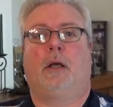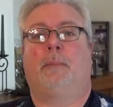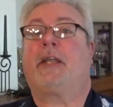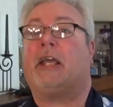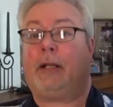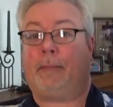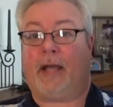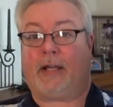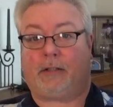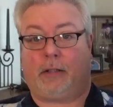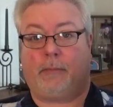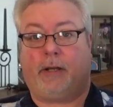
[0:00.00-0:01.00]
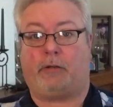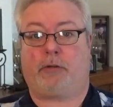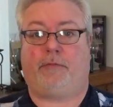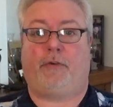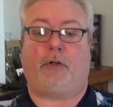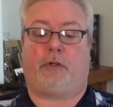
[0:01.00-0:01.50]
But getting back to the
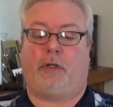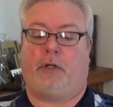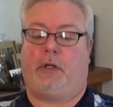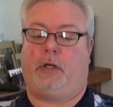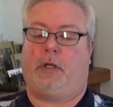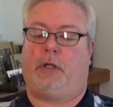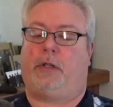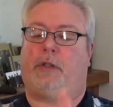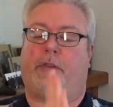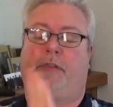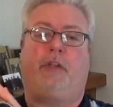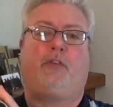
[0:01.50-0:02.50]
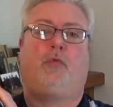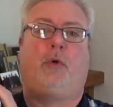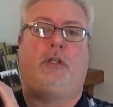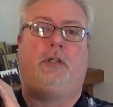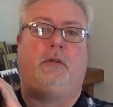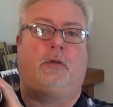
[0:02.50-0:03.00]
microphone, this
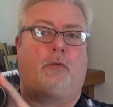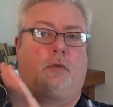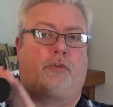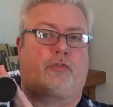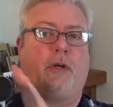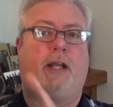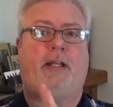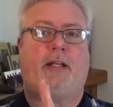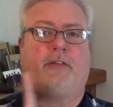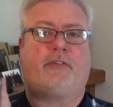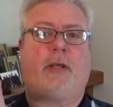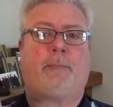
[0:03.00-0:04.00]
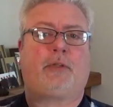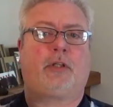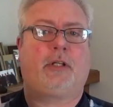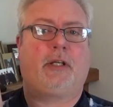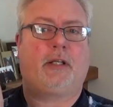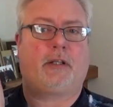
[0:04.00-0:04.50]
one was great, except
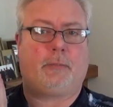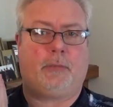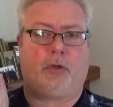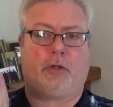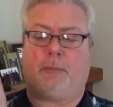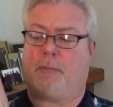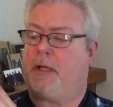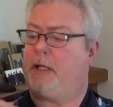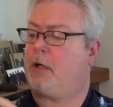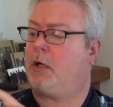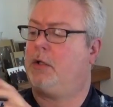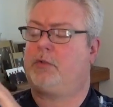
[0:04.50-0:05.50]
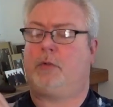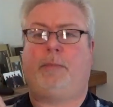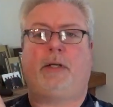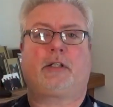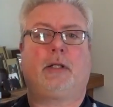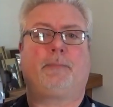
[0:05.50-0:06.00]
the built-in mic also
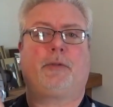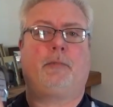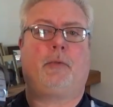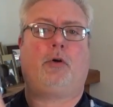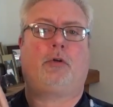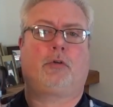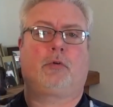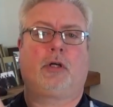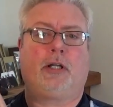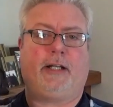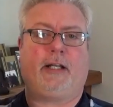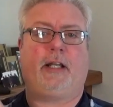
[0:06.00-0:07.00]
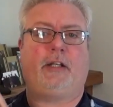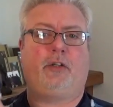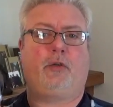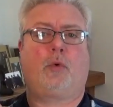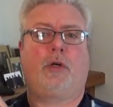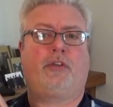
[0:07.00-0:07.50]
picked up the motor running, and
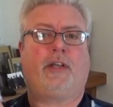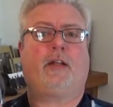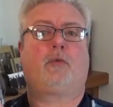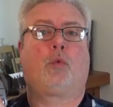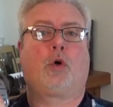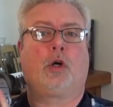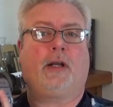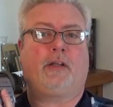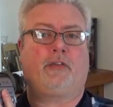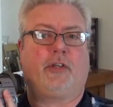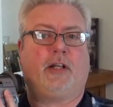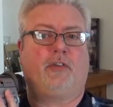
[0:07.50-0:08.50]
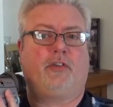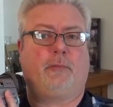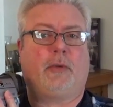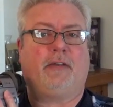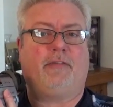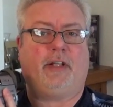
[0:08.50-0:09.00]
you always had whirring sounds in
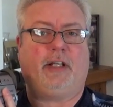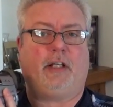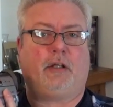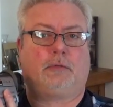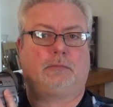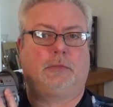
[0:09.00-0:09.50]
my video,